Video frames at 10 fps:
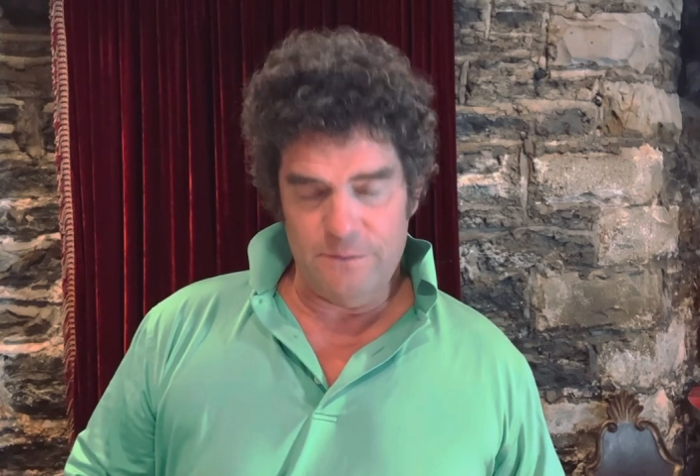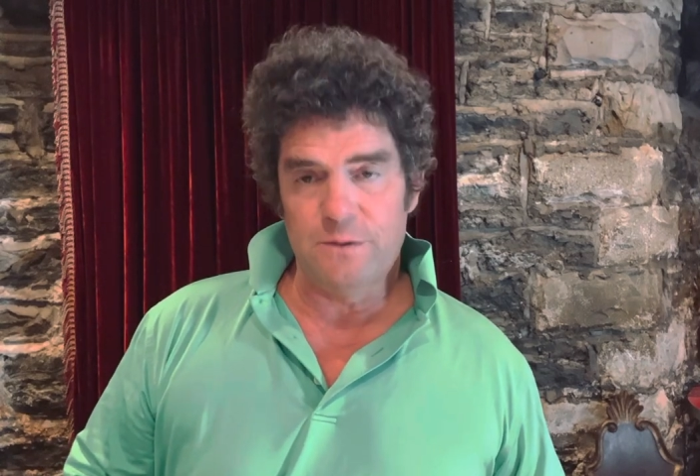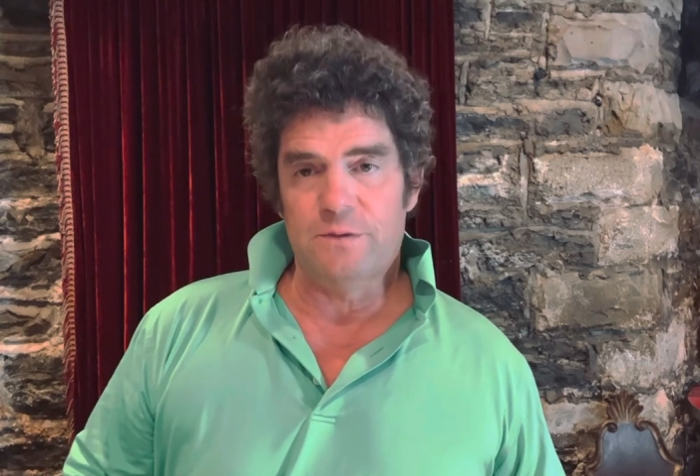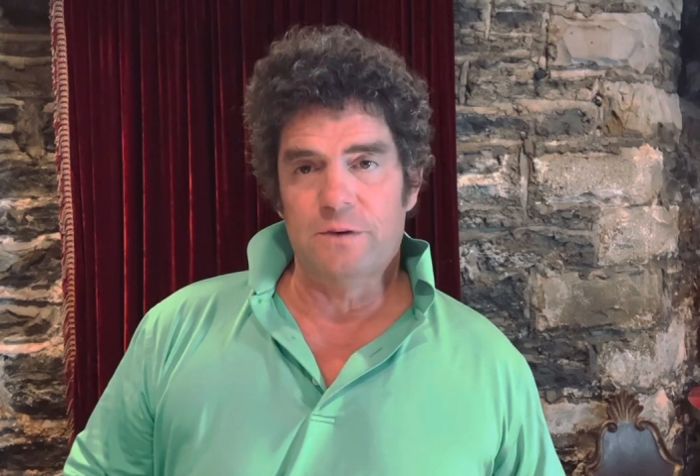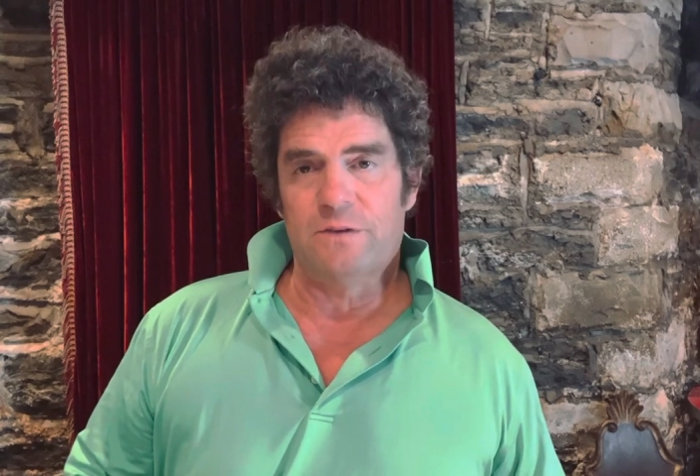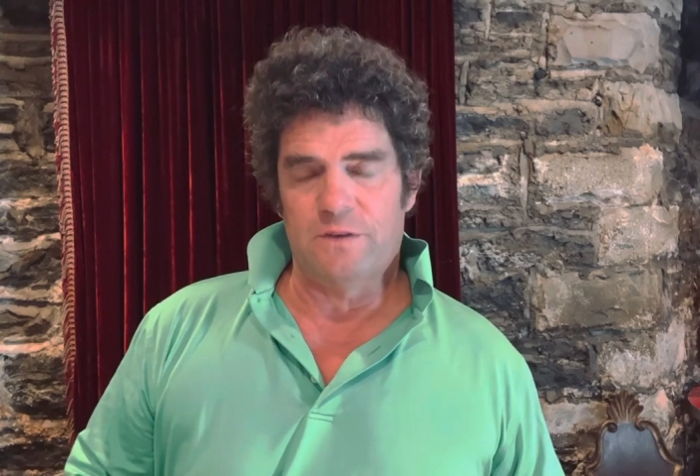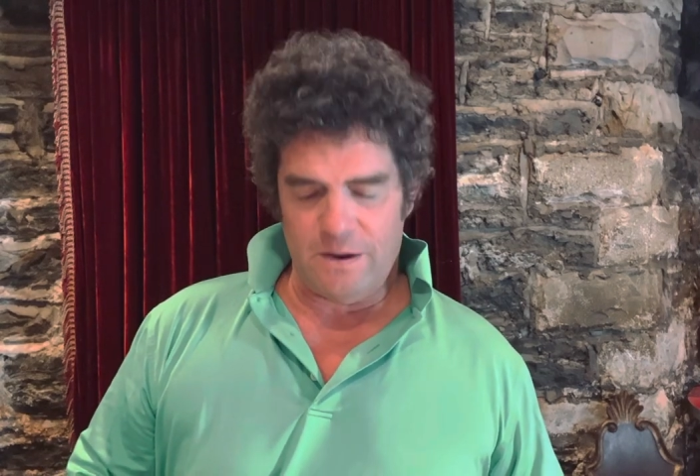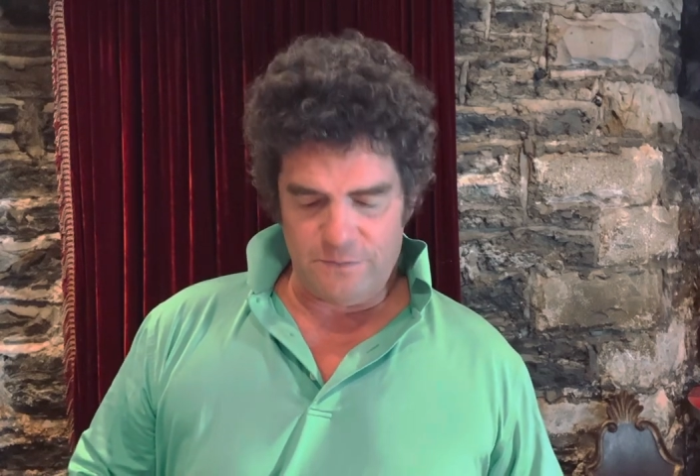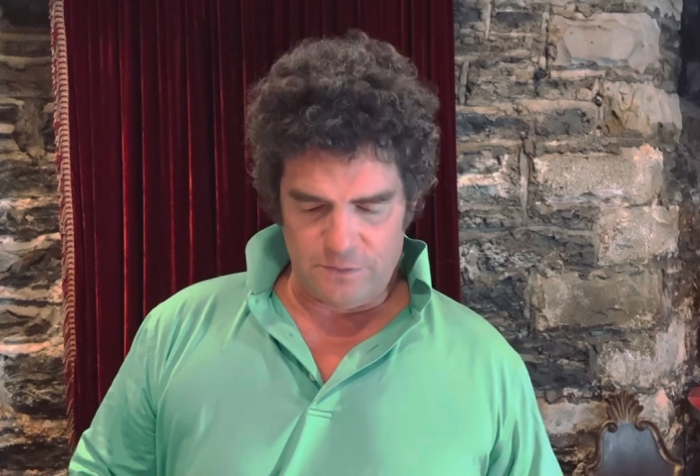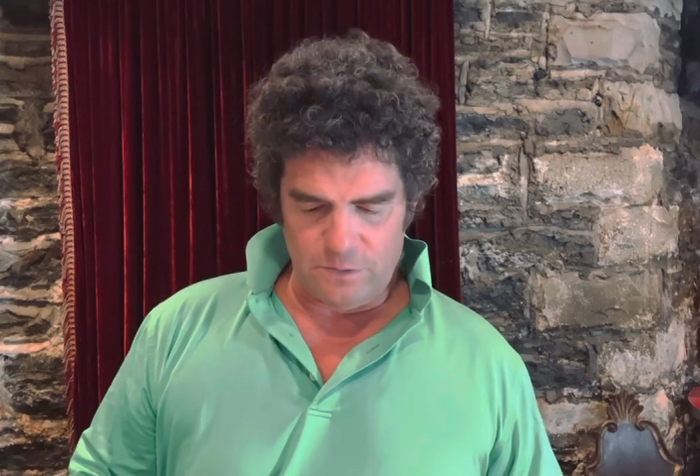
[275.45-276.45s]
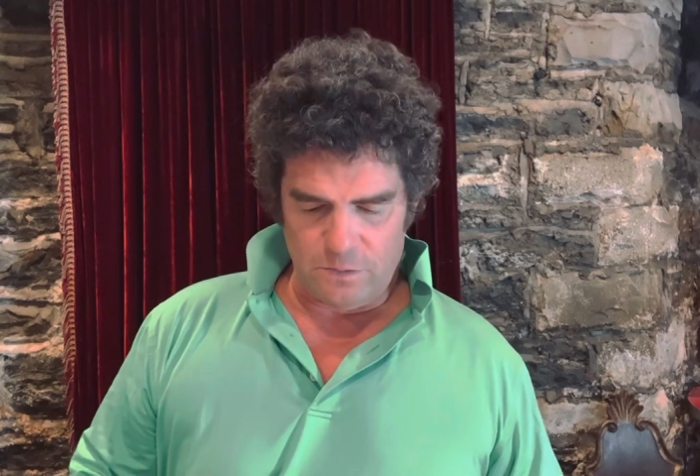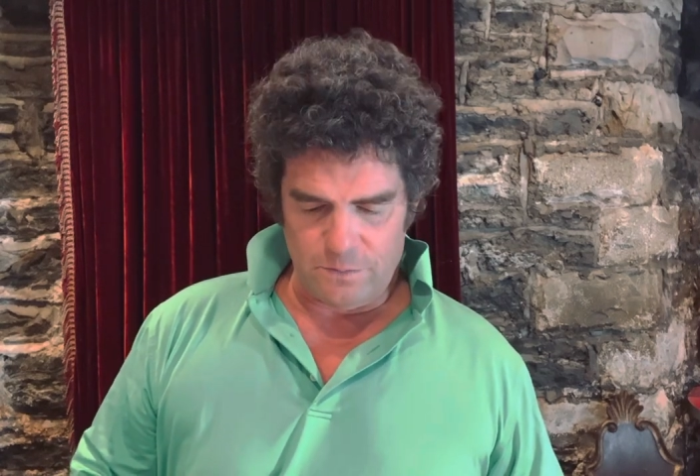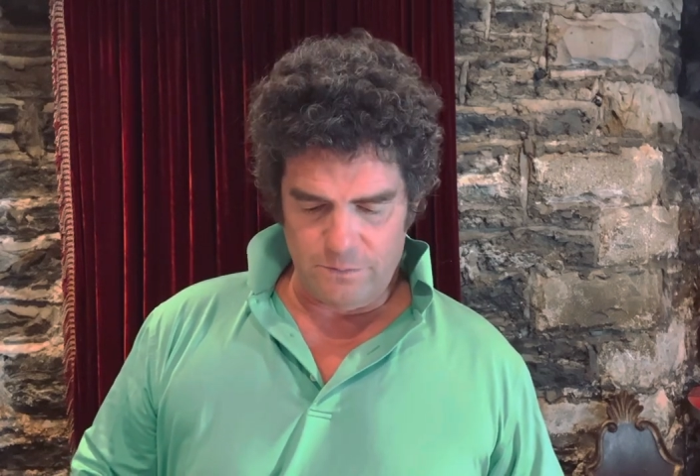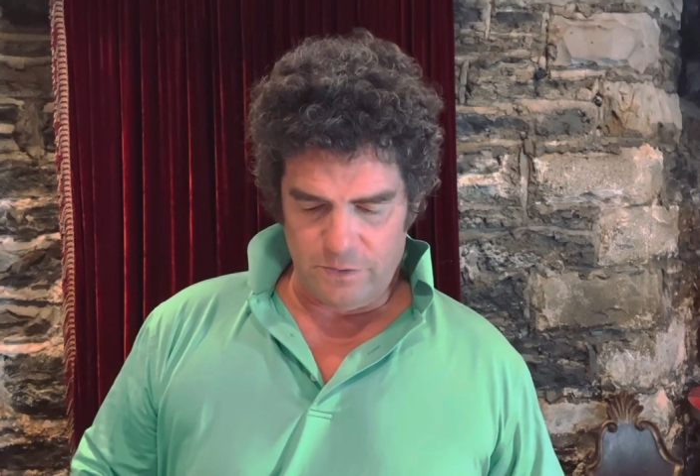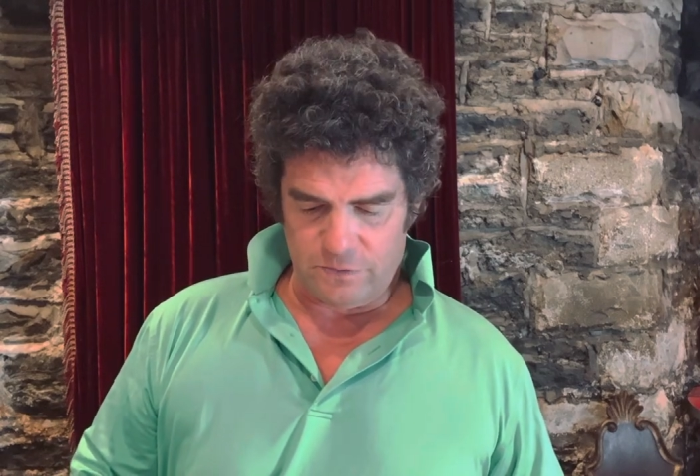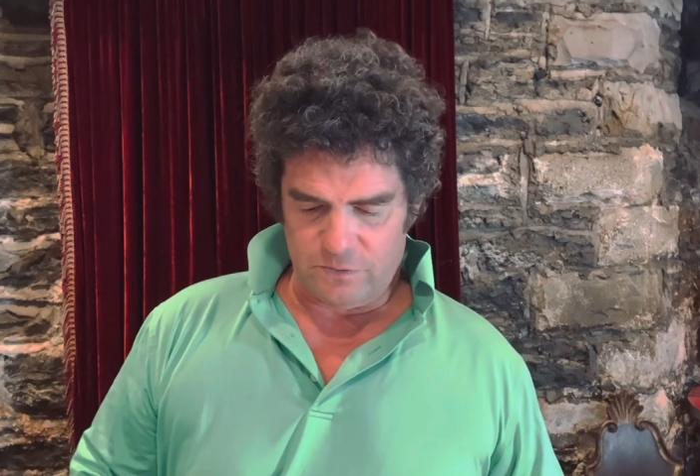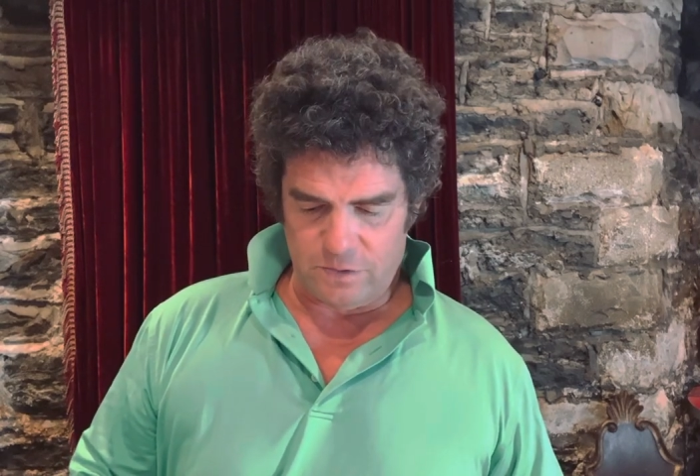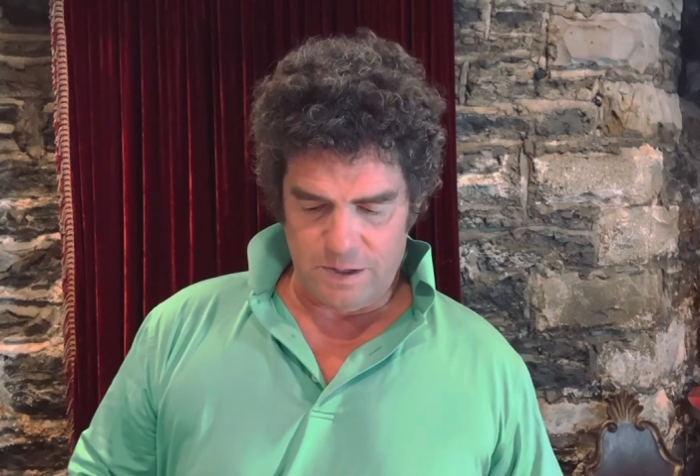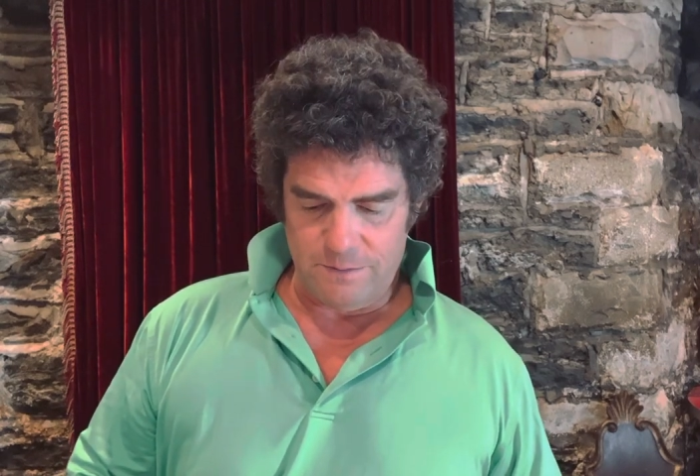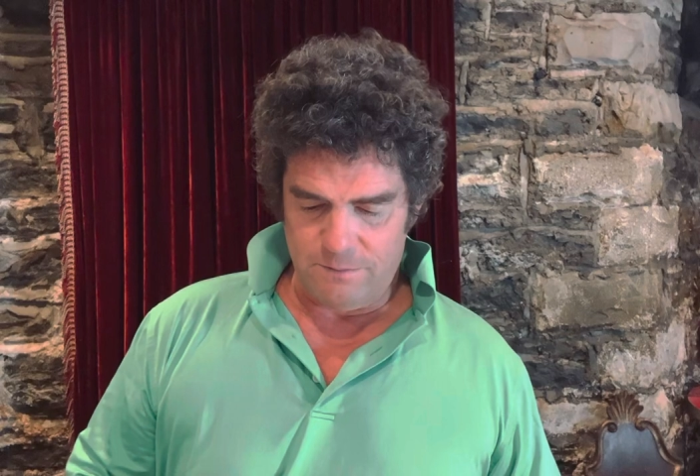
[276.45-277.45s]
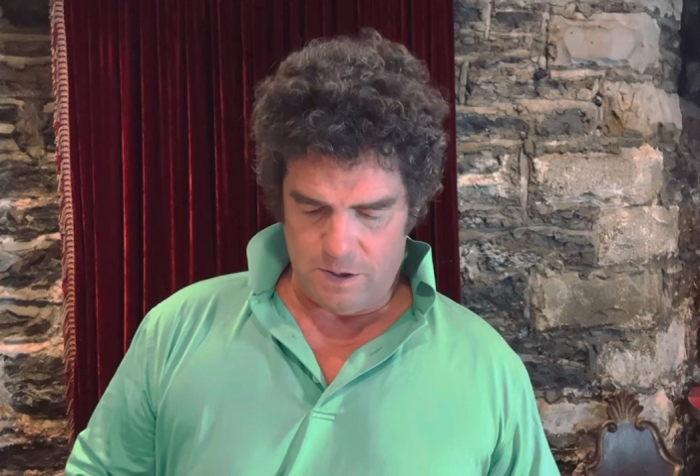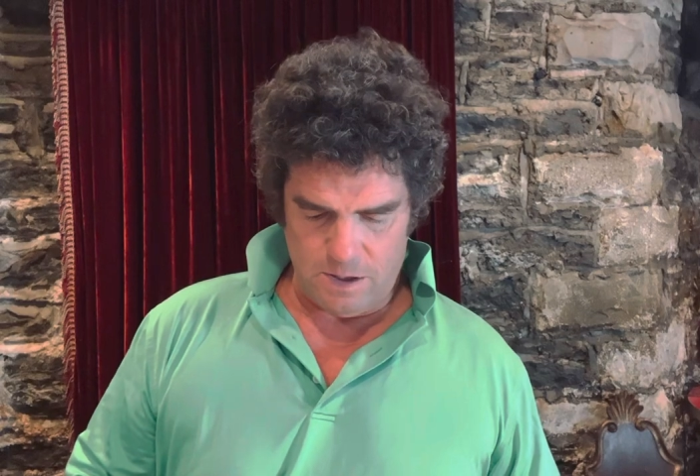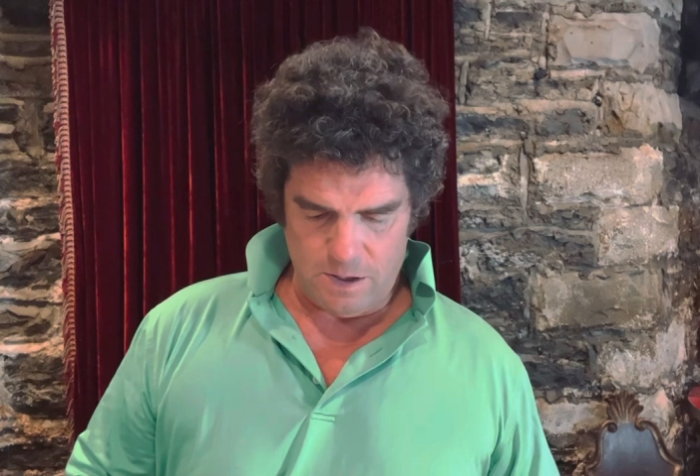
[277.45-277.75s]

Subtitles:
you feel safer, Millstream